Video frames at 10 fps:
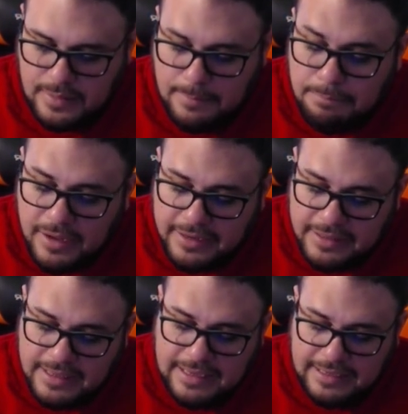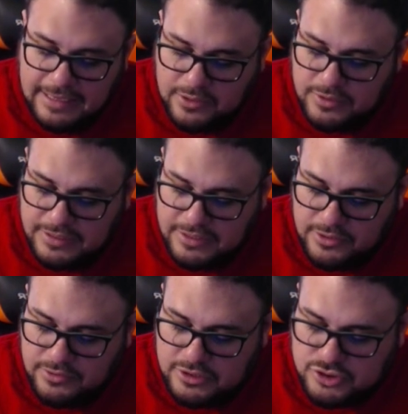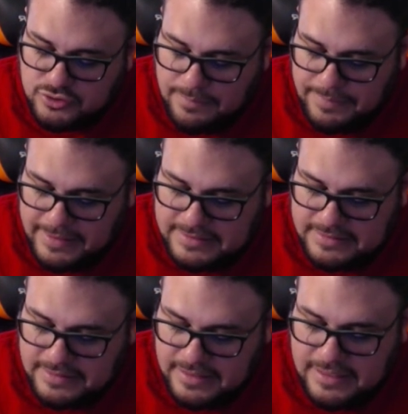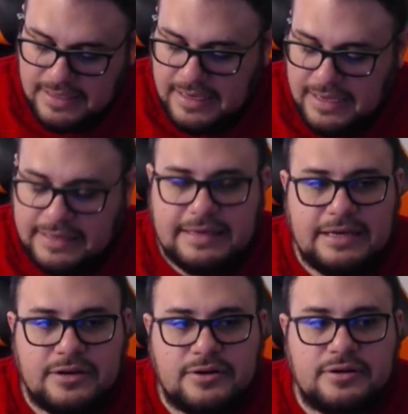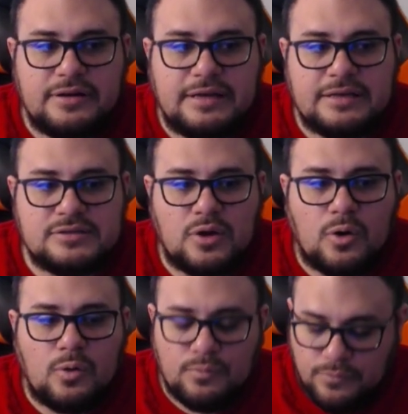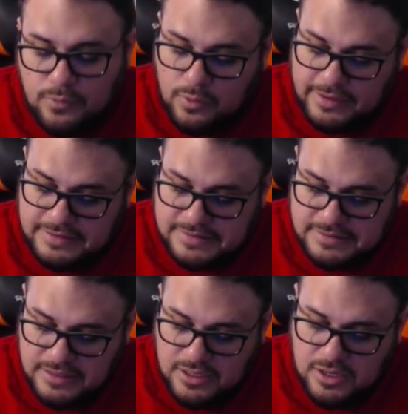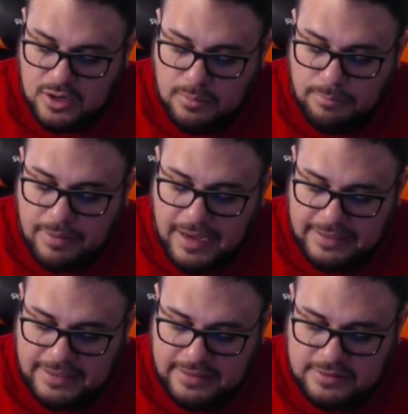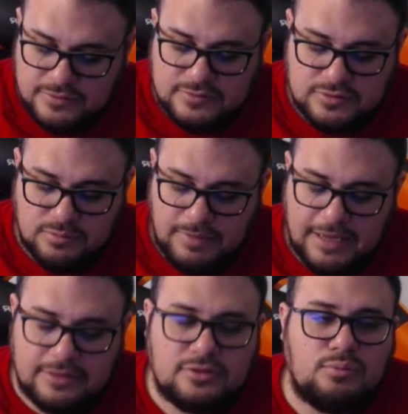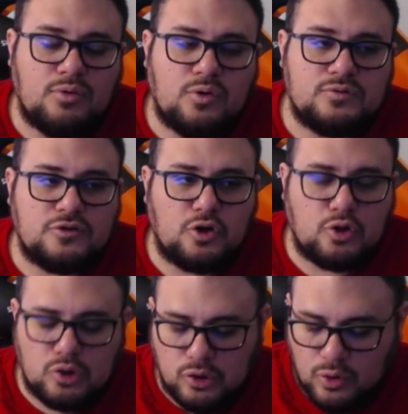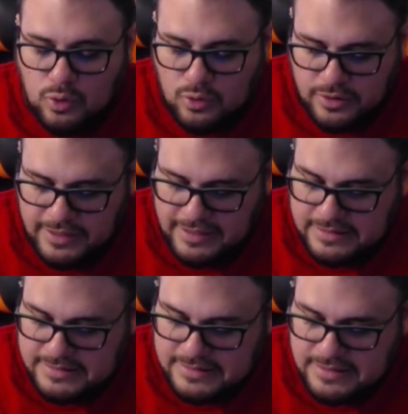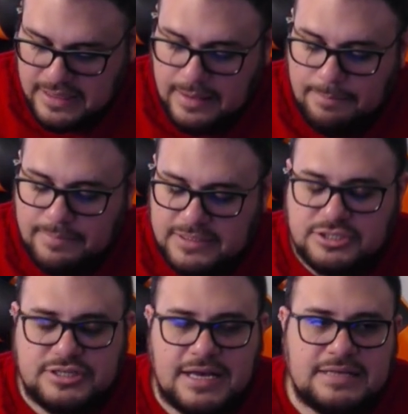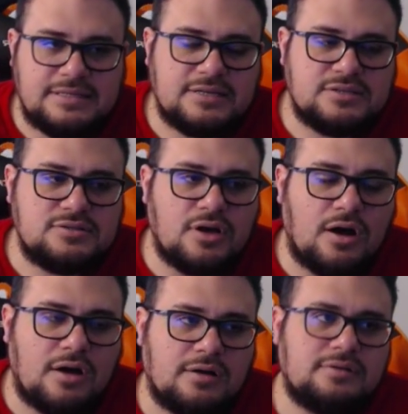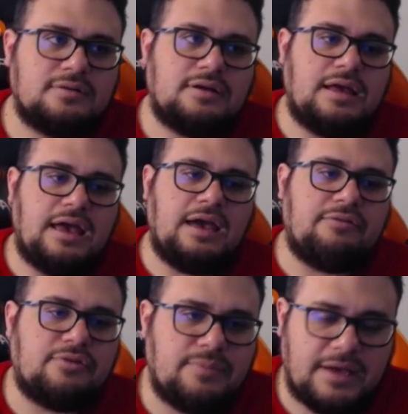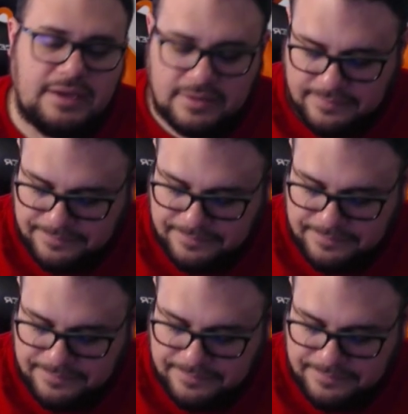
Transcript: but he could hear the trumpet and hear his own voice combining to make the most glorious, majestic song ever made.